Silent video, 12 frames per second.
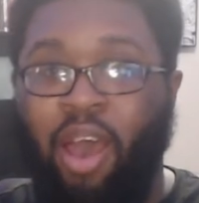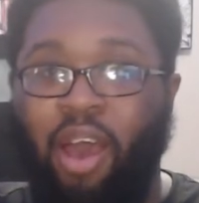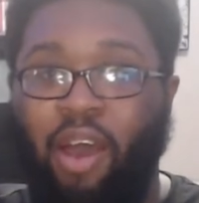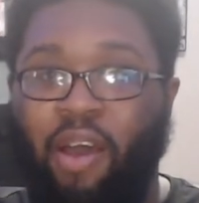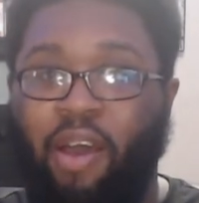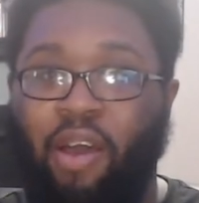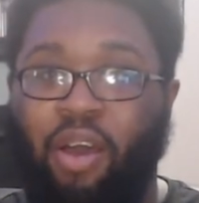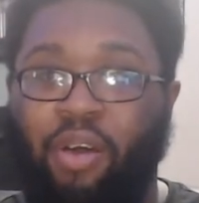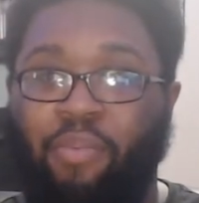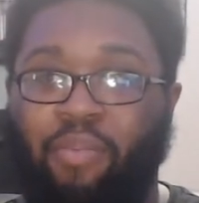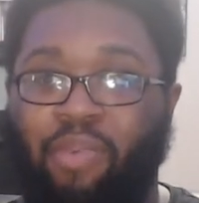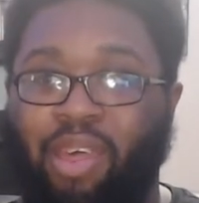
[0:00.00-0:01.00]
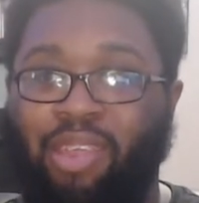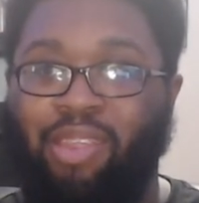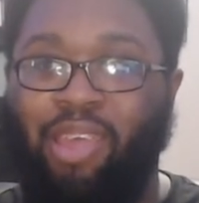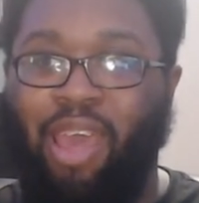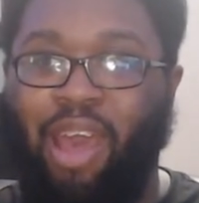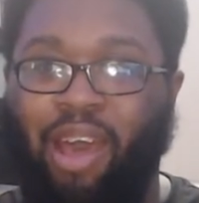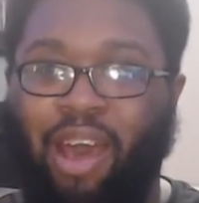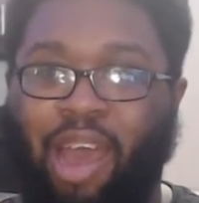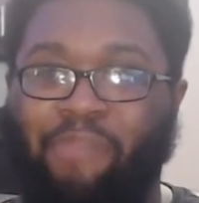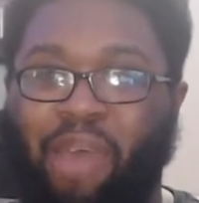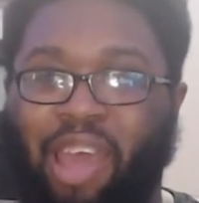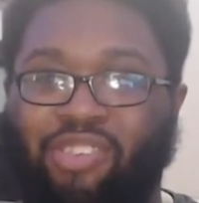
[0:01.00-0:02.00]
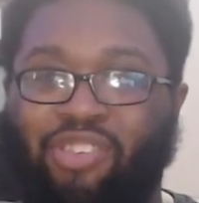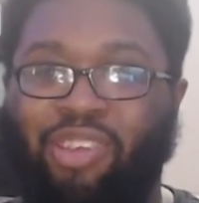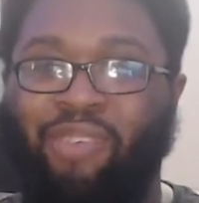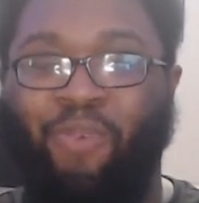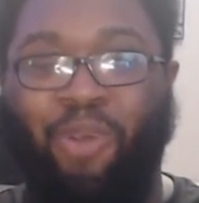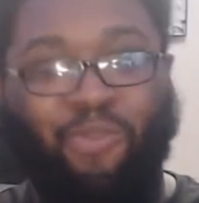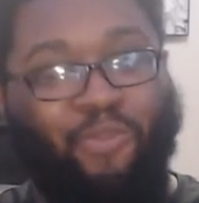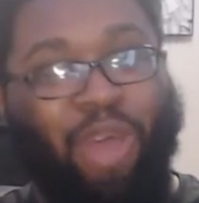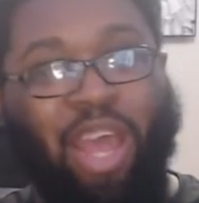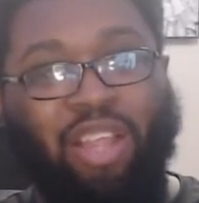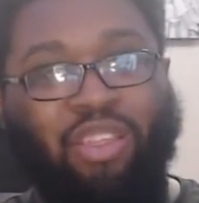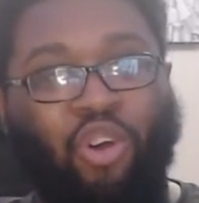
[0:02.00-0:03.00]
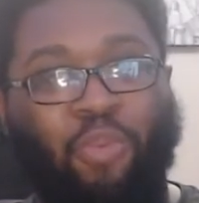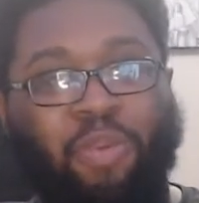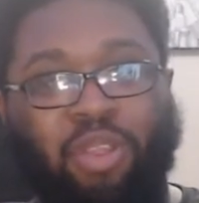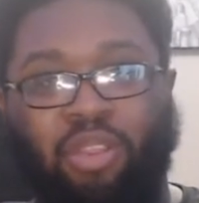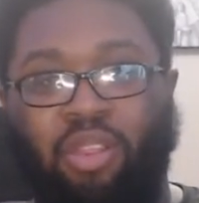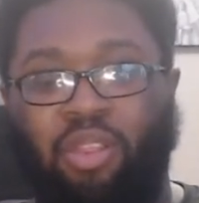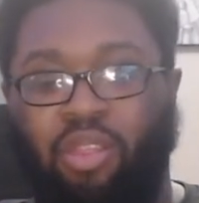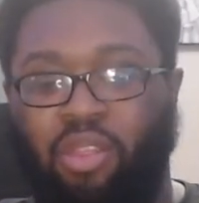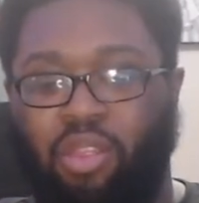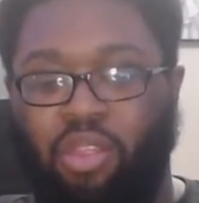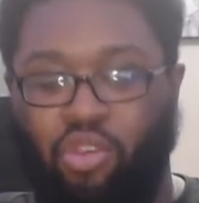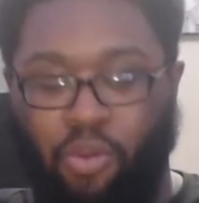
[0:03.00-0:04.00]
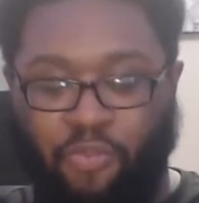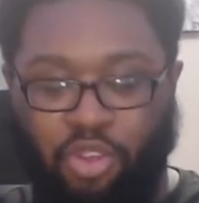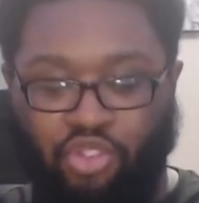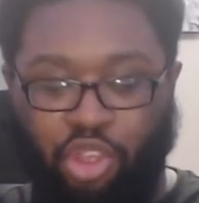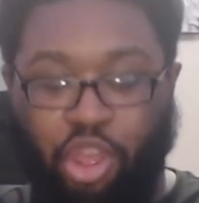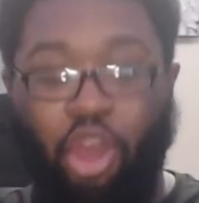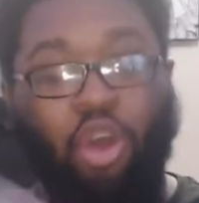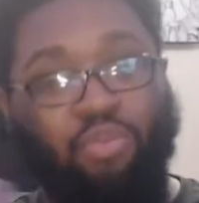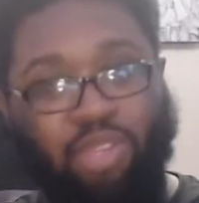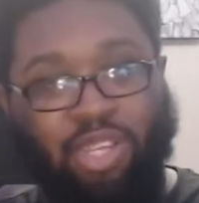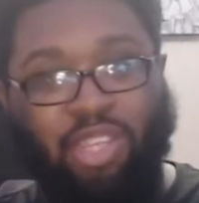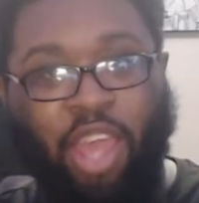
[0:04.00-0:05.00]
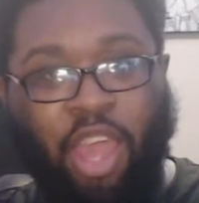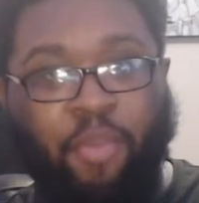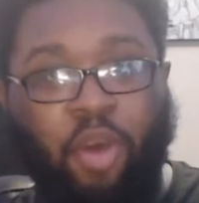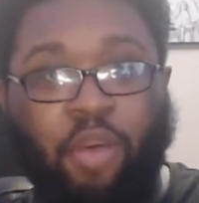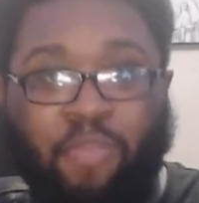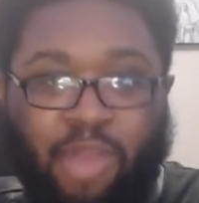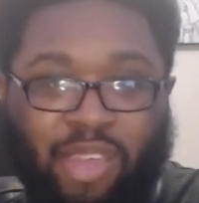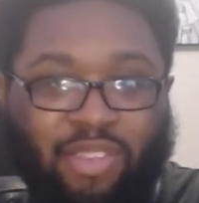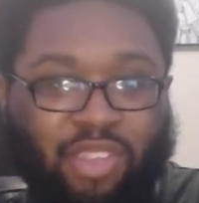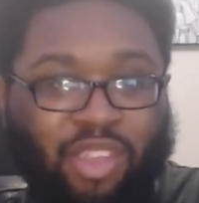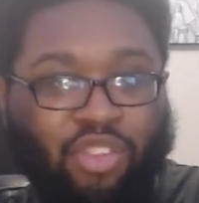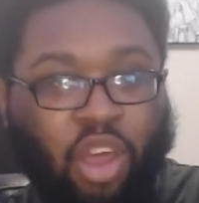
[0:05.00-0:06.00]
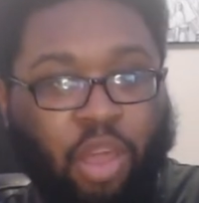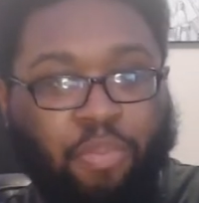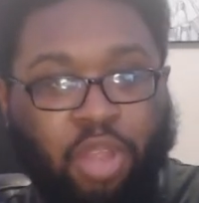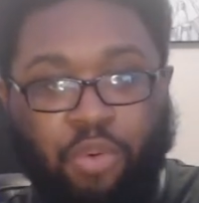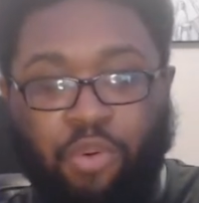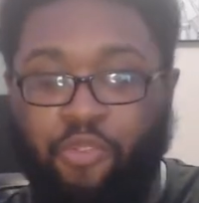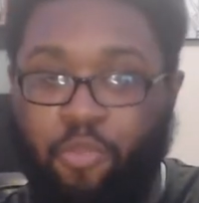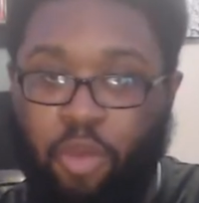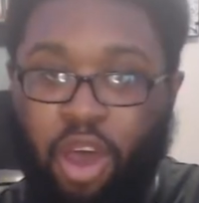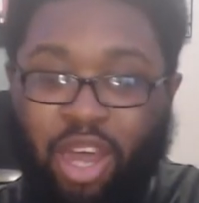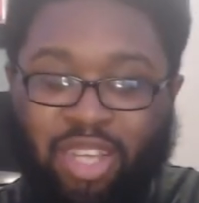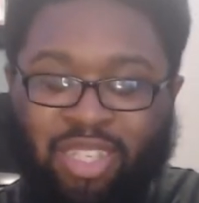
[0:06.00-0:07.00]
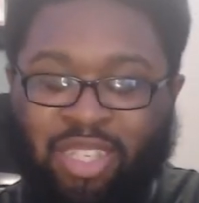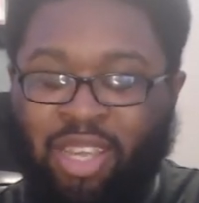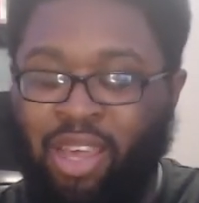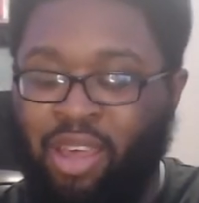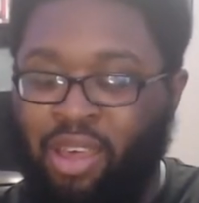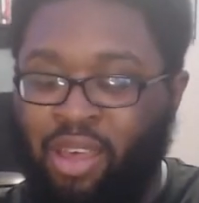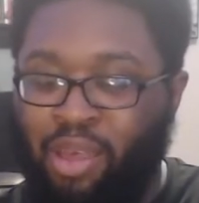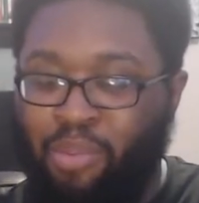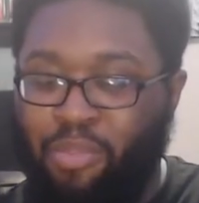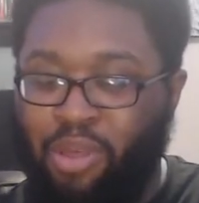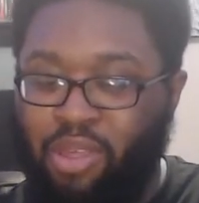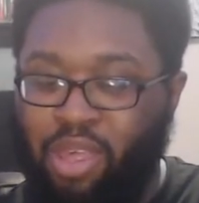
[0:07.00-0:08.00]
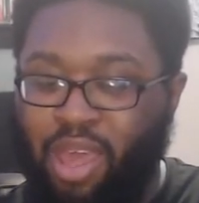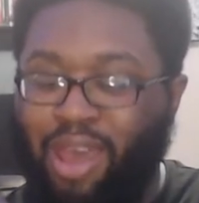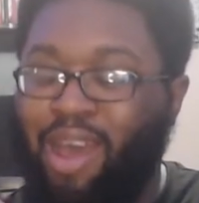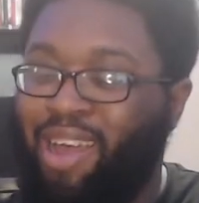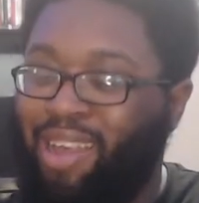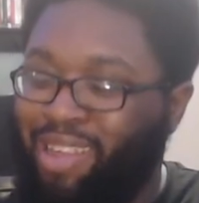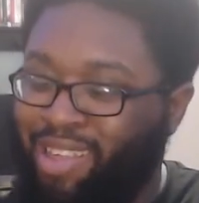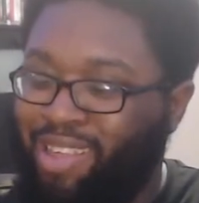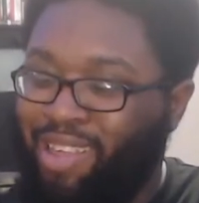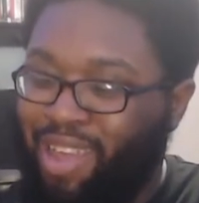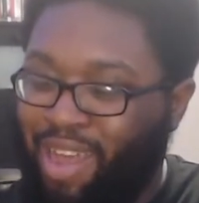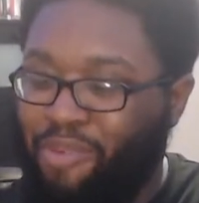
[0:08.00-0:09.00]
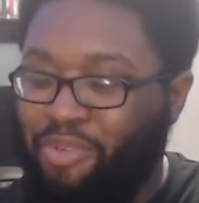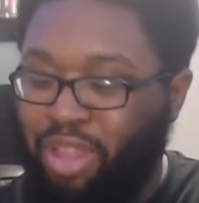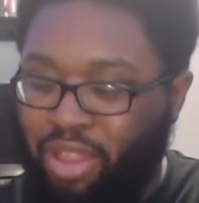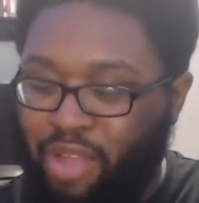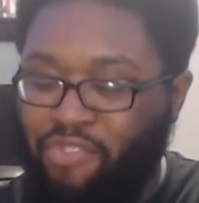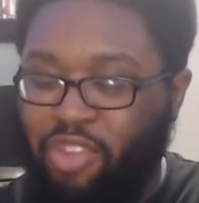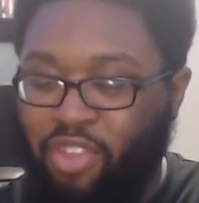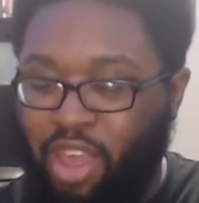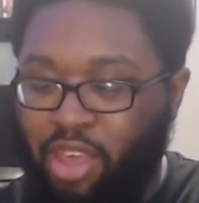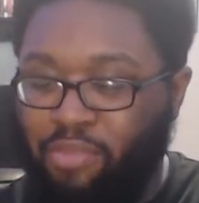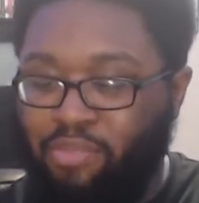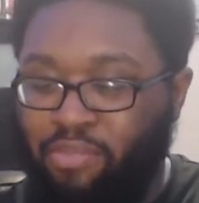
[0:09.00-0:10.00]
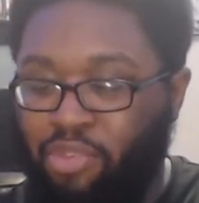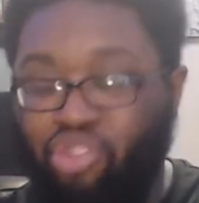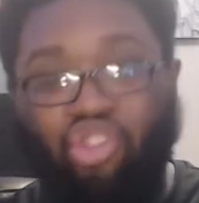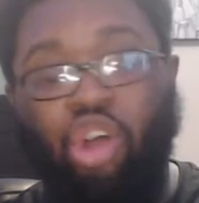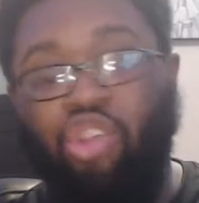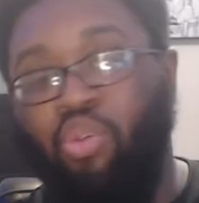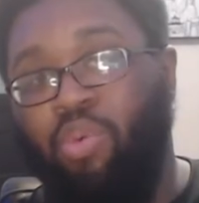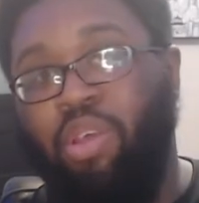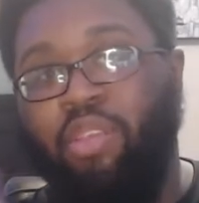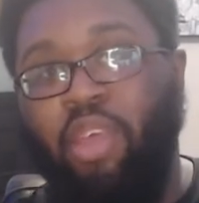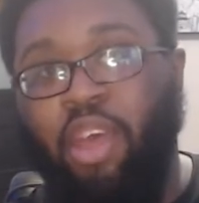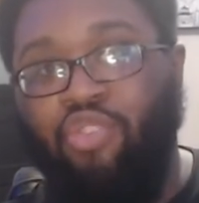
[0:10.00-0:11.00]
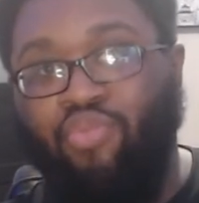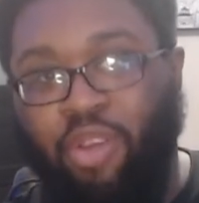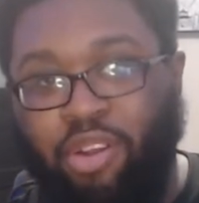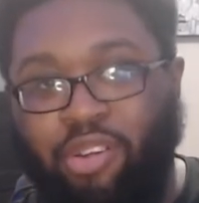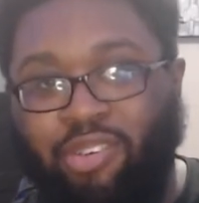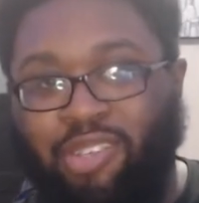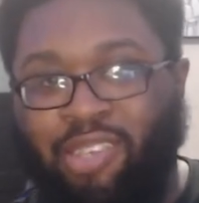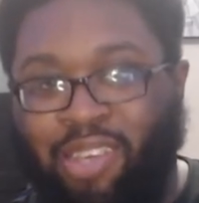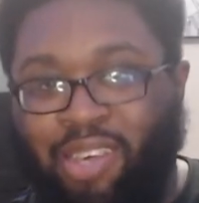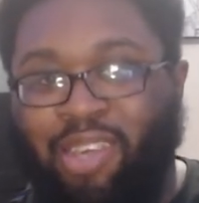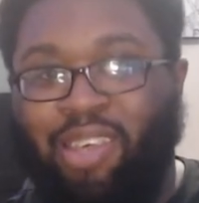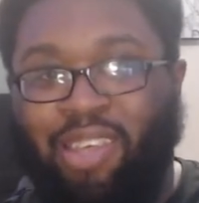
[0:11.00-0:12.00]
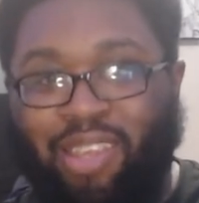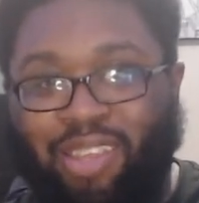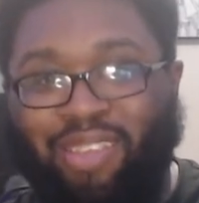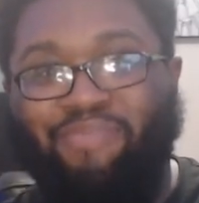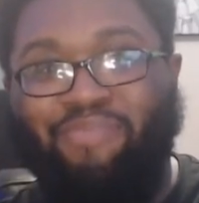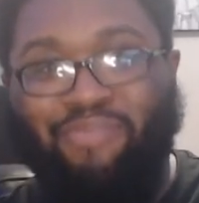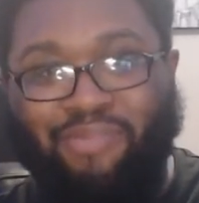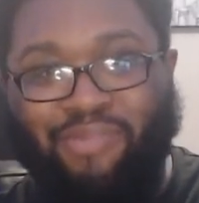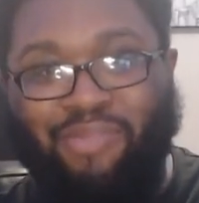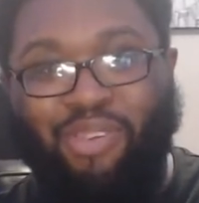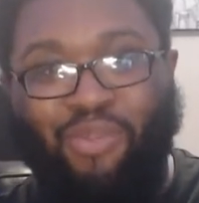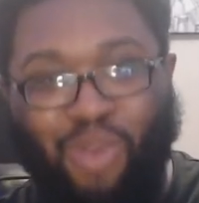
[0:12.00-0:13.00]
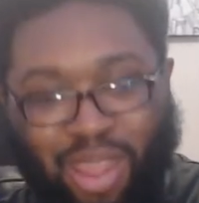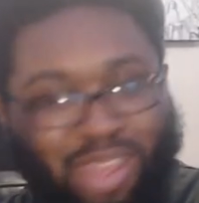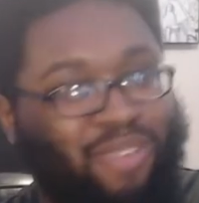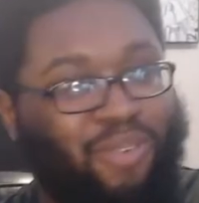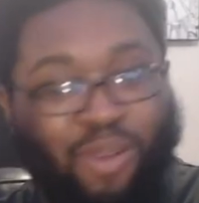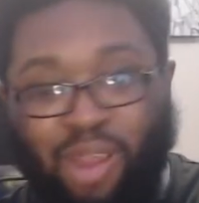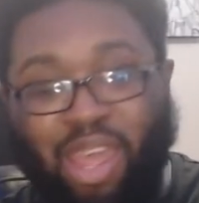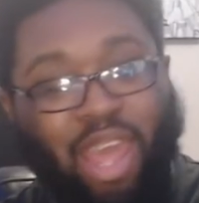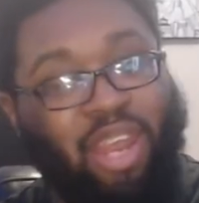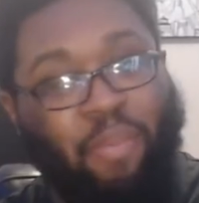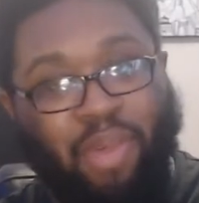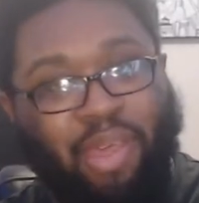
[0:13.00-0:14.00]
Um, and yeah, I'm actually fun fact hoping to eventually own this game on PC so I can play with mods. But yeah, I I really love this game. You should also watch Edgerunners. Great, great anime.